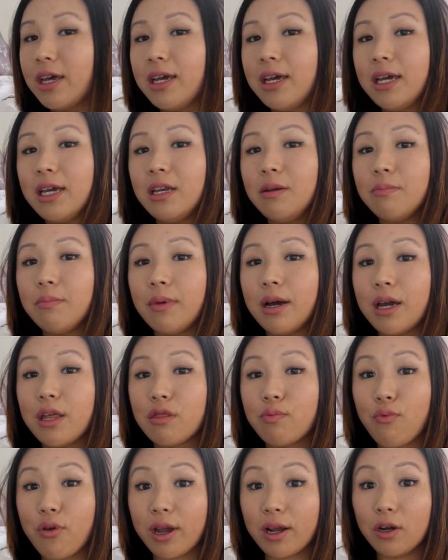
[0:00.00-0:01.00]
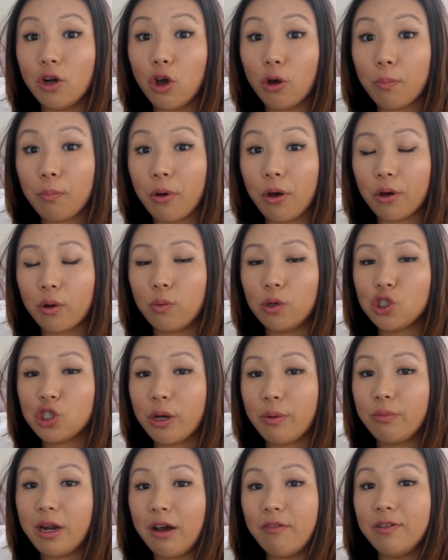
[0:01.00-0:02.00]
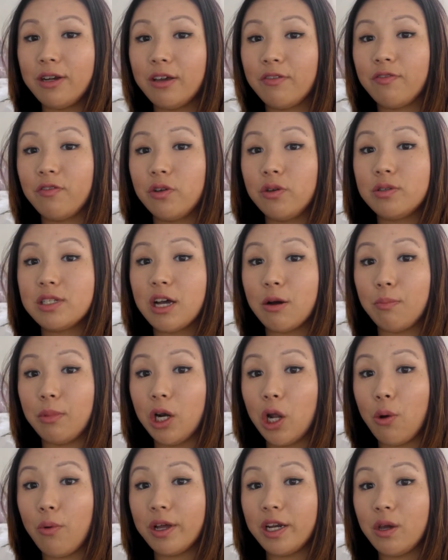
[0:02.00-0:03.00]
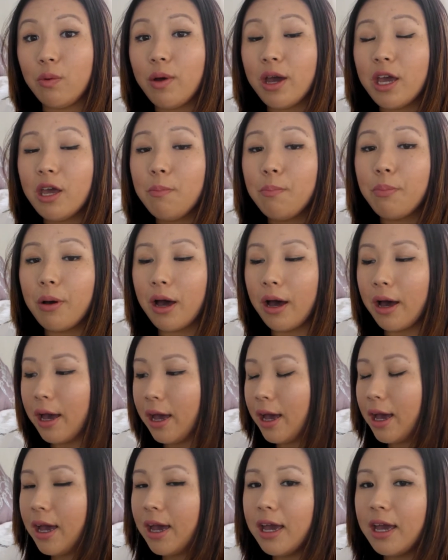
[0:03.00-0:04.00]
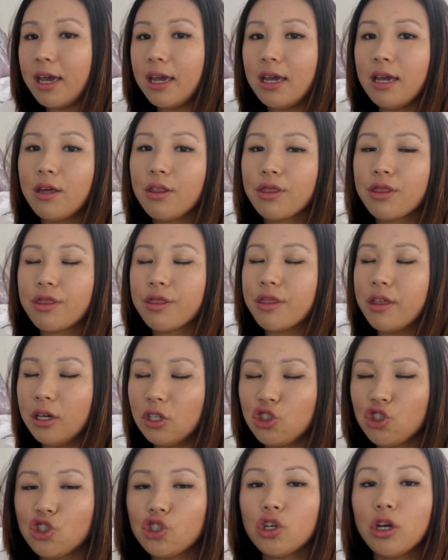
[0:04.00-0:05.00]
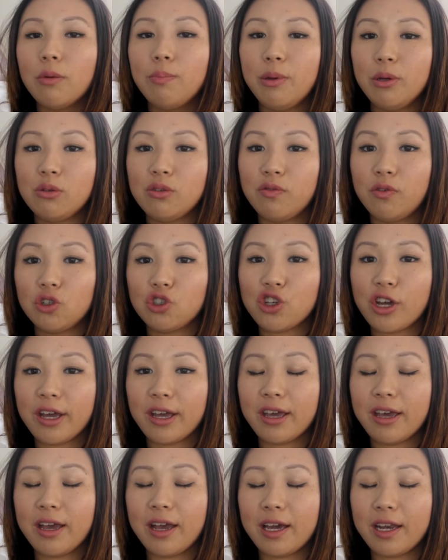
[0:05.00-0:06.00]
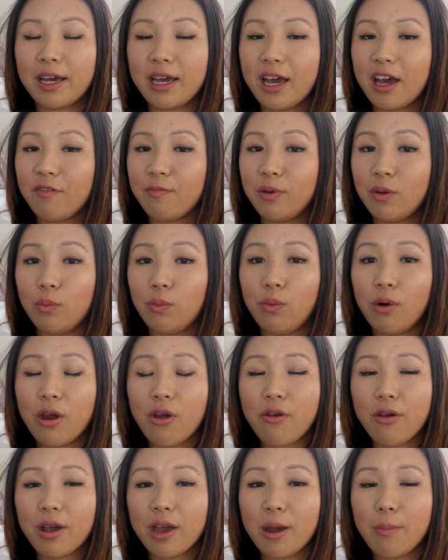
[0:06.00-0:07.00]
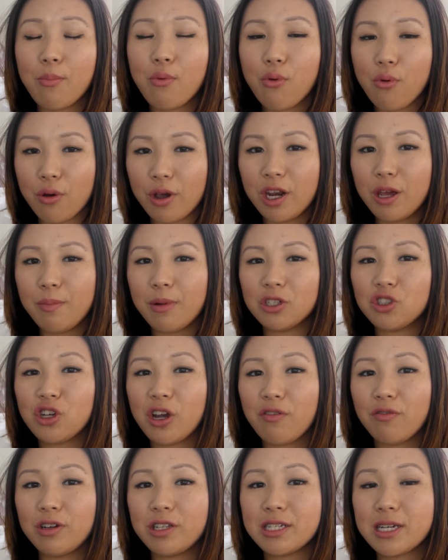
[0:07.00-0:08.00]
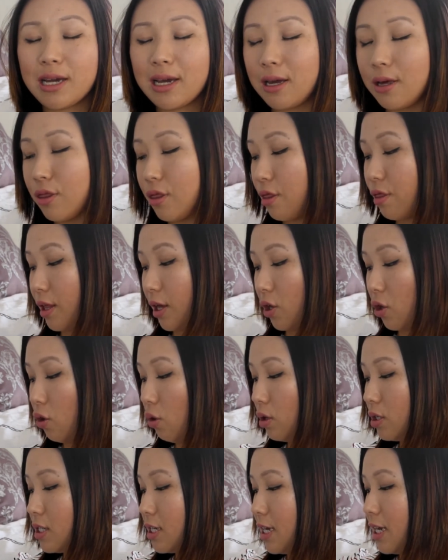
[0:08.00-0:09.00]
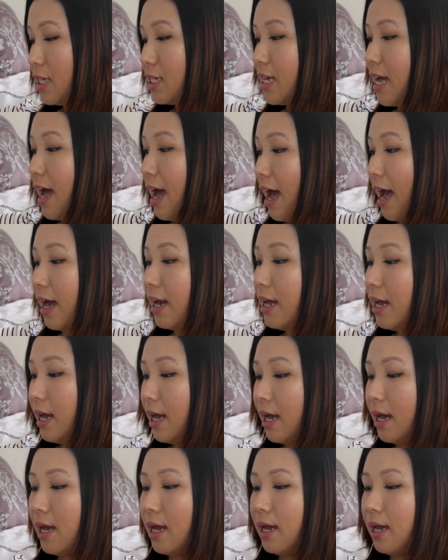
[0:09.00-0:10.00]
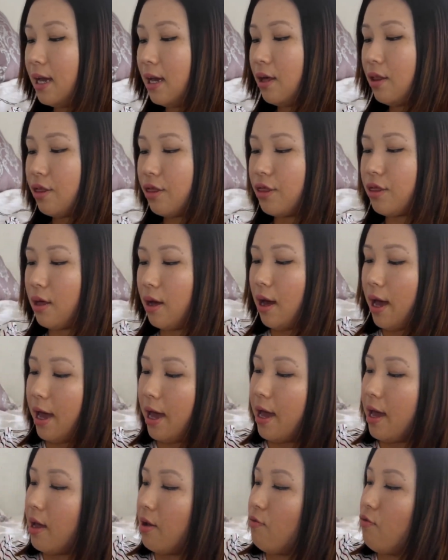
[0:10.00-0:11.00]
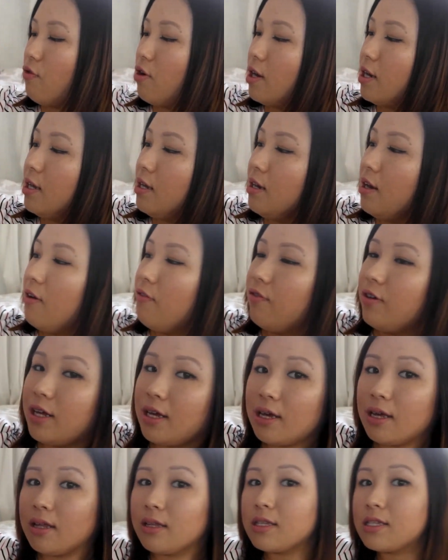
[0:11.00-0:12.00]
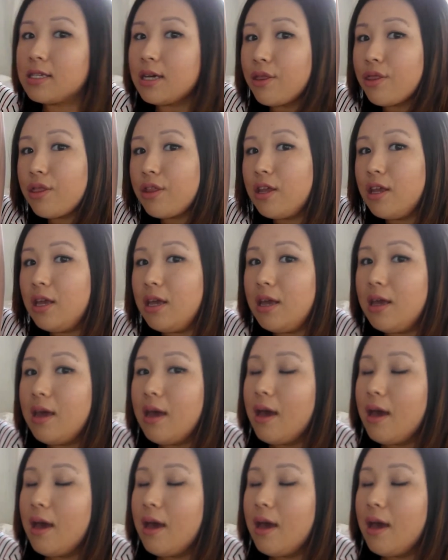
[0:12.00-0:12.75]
in my spring lookbook, which I would have linked for you down below anyway, but it's such a beautiful jacket and I have been wearing it pretty much every day since I got it. And it's a really lovely dusty